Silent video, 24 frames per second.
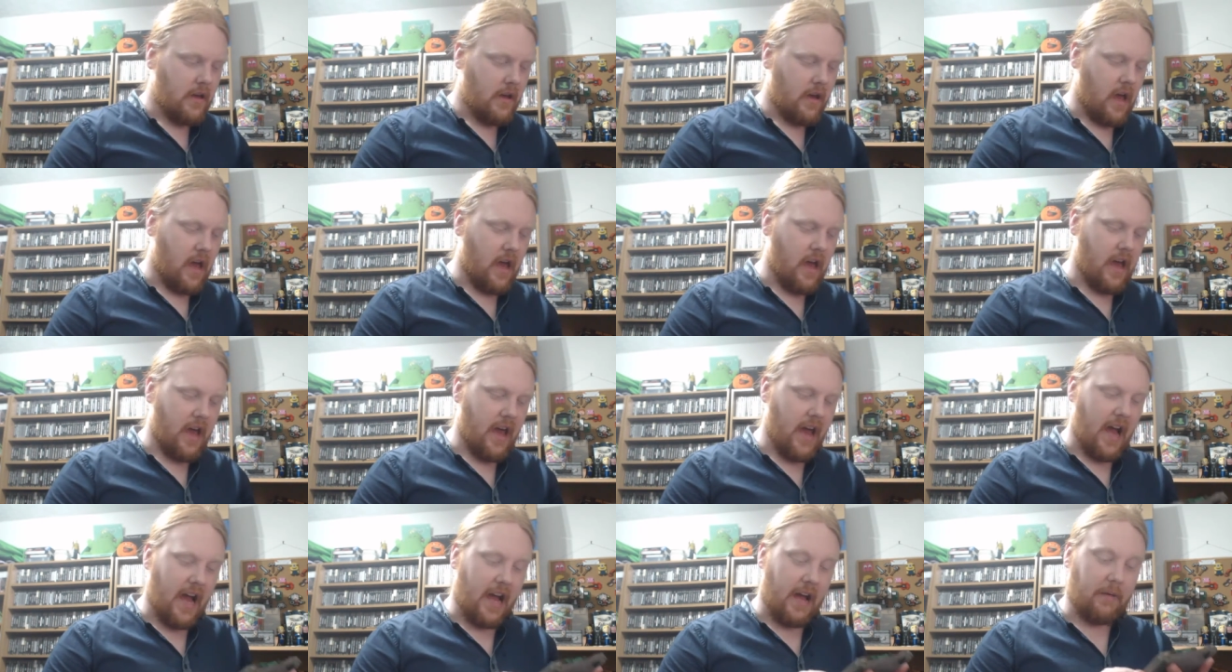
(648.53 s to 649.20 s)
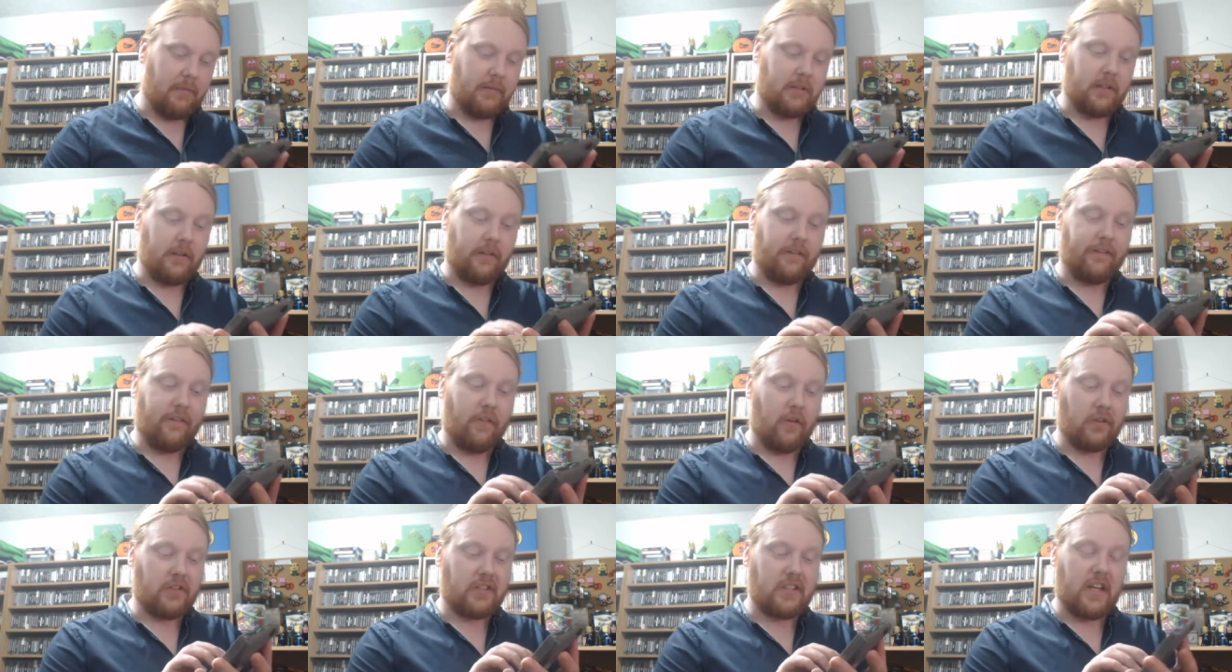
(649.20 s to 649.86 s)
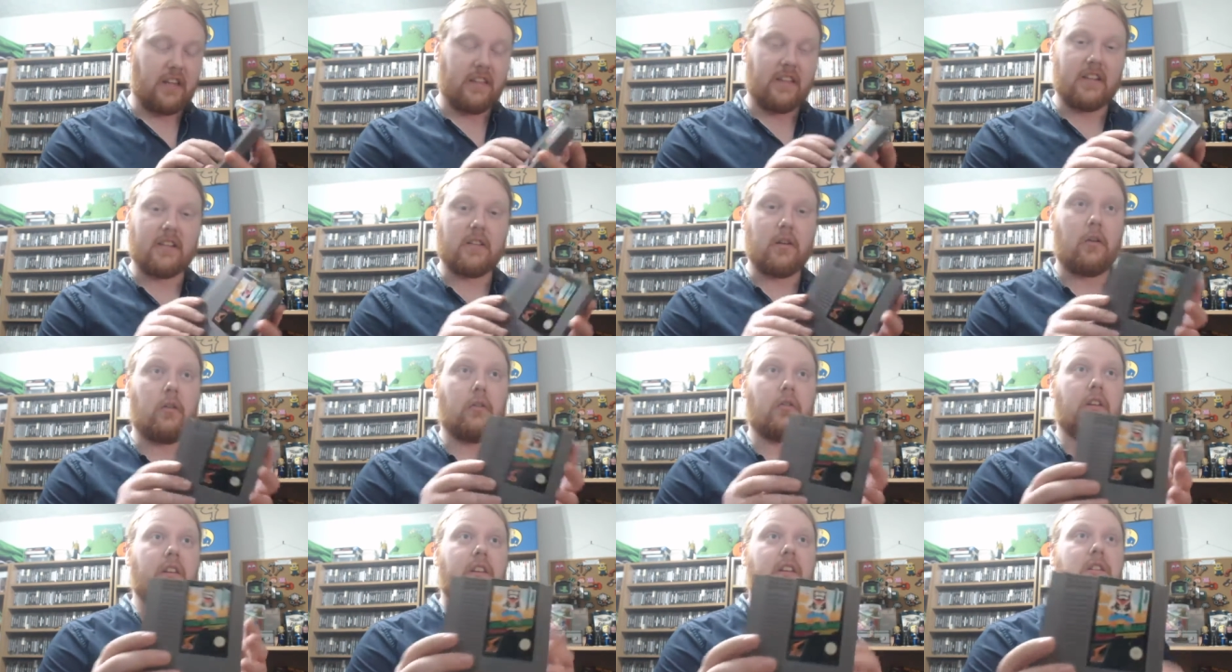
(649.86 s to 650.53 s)
I absolutely fought to get this
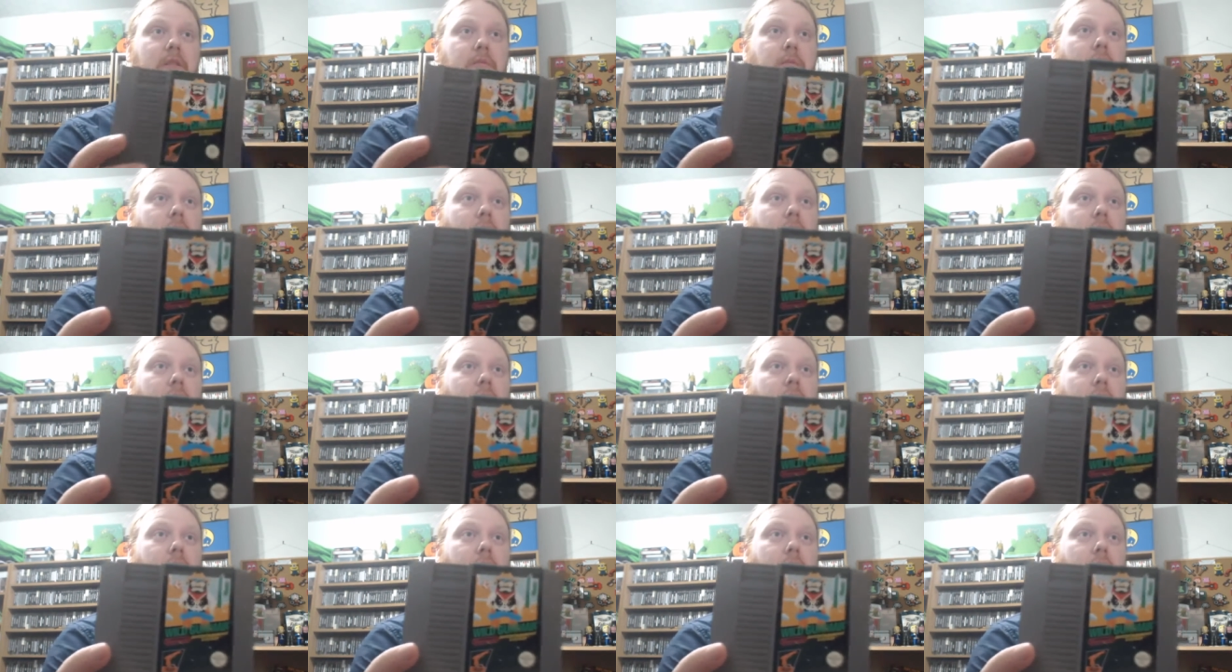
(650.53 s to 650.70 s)
hold of this